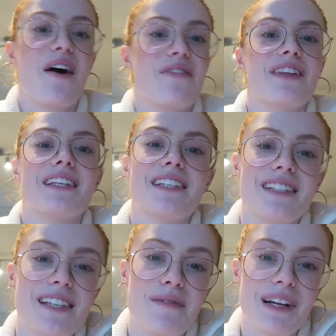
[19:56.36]
of this
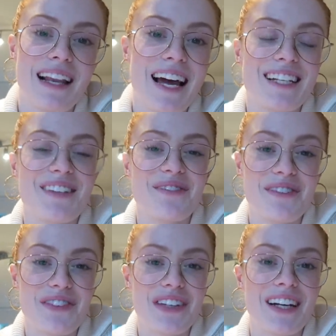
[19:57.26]
summer
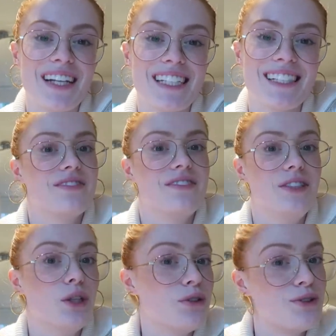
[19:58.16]
collection with you guys.
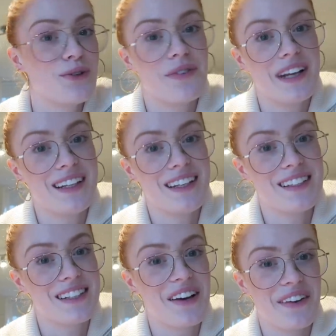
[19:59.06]
Not sure when
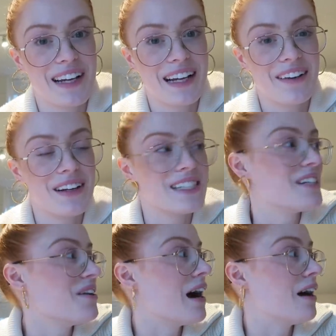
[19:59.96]
it's going out. I still